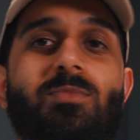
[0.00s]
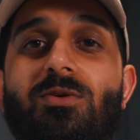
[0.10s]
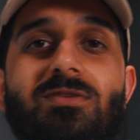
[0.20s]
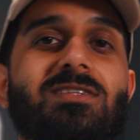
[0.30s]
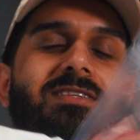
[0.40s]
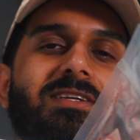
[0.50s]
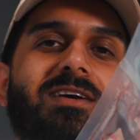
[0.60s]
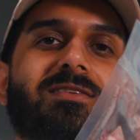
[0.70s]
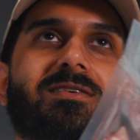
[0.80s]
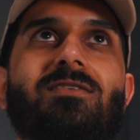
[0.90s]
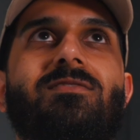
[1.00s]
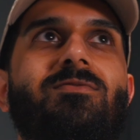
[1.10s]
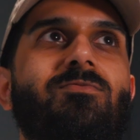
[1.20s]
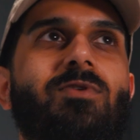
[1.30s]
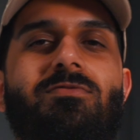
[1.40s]
Both of these together,
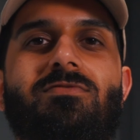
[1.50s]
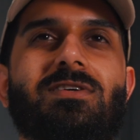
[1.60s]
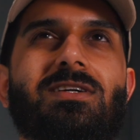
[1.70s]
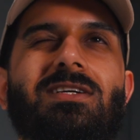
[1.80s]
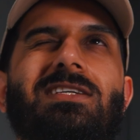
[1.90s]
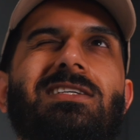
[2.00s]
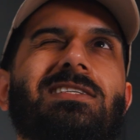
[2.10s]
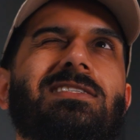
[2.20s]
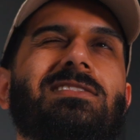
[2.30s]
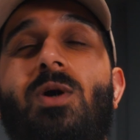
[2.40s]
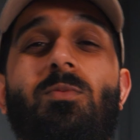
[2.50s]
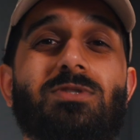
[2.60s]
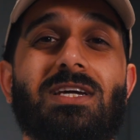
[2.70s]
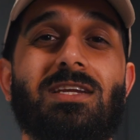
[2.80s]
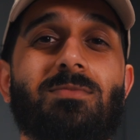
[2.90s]
roughly
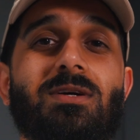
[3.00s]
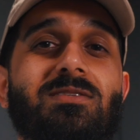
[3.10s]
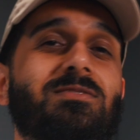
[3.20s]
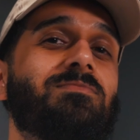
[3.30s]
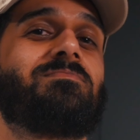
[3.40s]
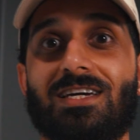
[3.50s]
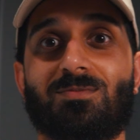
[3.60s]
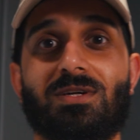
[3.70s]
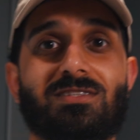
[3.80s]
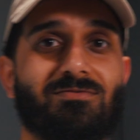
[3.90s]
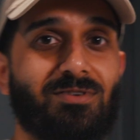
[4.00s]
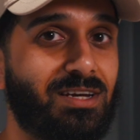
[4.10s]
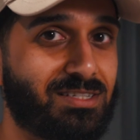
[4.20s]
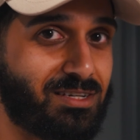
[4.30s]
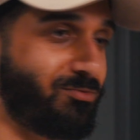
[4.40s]
almost 80 bucks. Expensive for a
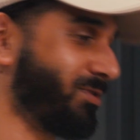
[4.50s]
nice cut of